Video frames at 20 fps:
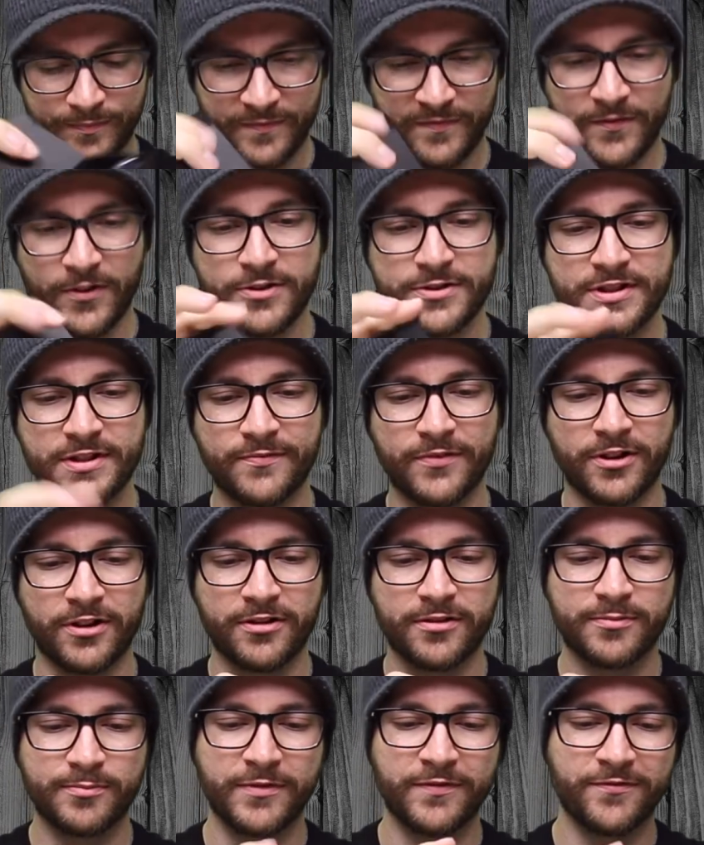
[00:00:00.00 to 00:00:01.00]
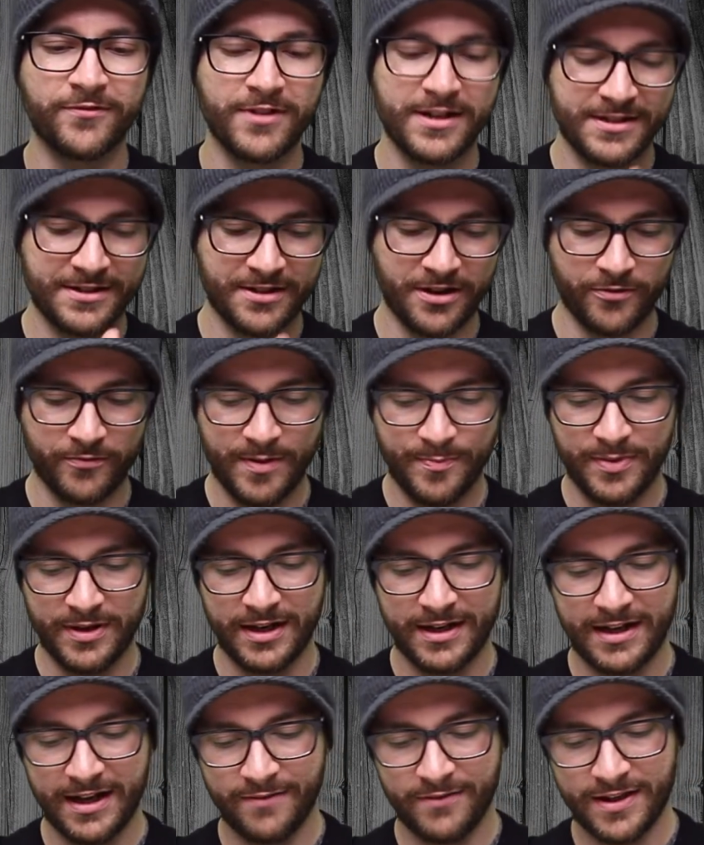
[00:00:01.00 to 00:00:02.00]
First of all, before I start ripping
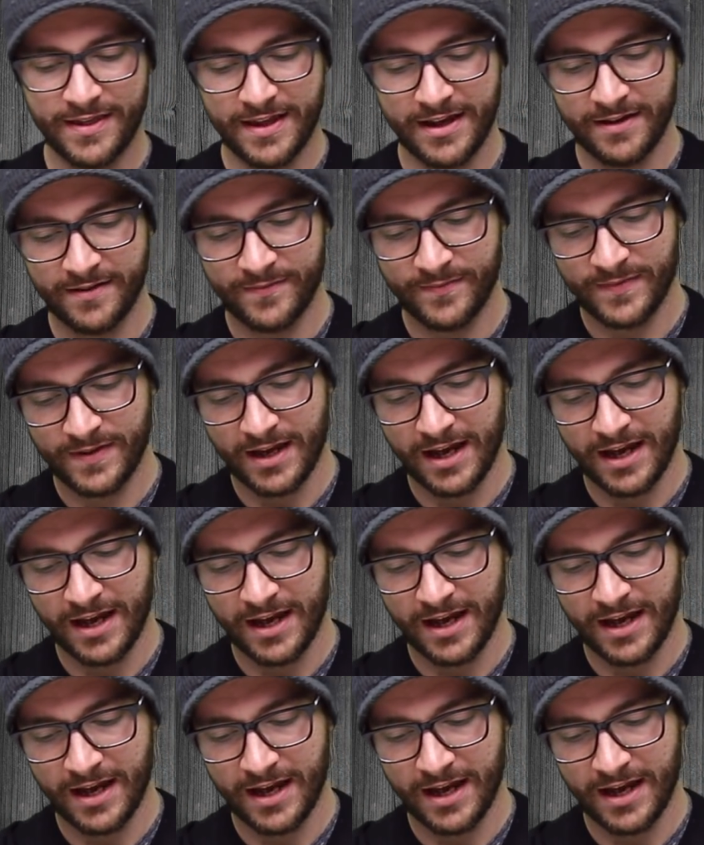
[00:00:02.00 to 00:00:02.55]
and everything,